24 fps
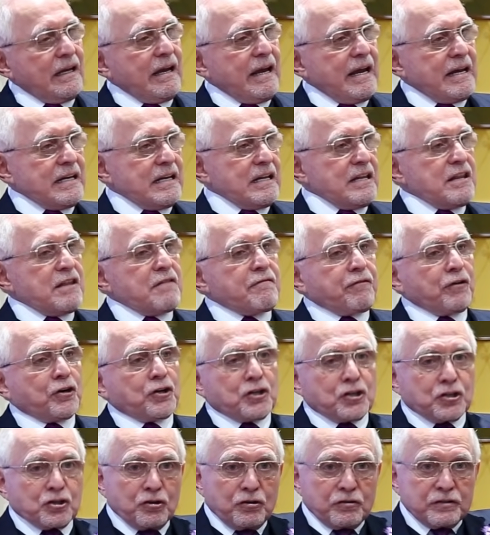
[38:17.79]
and in the
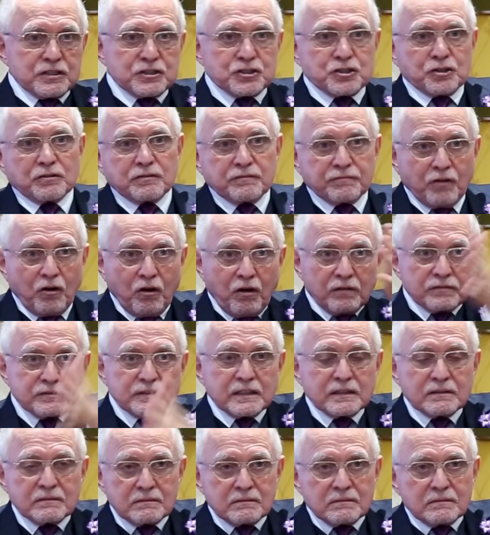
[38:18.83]
vertical that you're involved
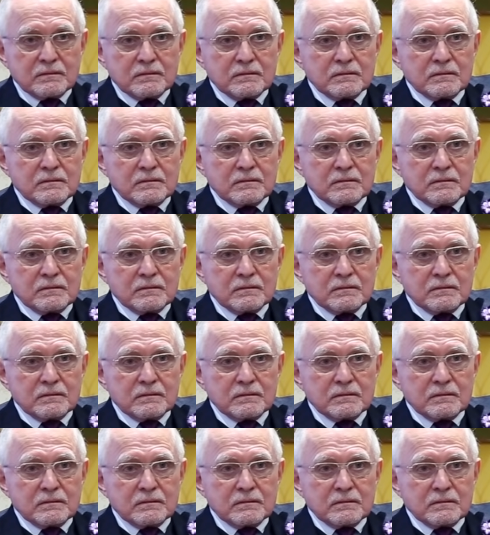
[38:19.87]
in.